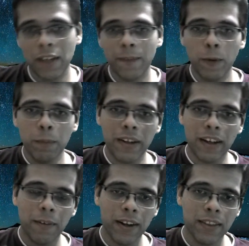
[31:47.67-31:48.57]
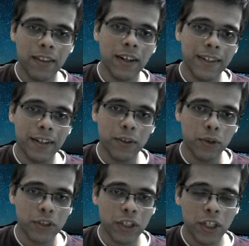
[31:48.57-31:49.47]
would be covered in the rated
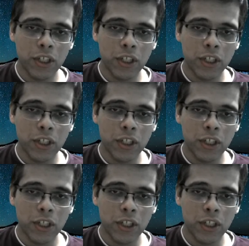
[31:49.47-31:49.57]
course.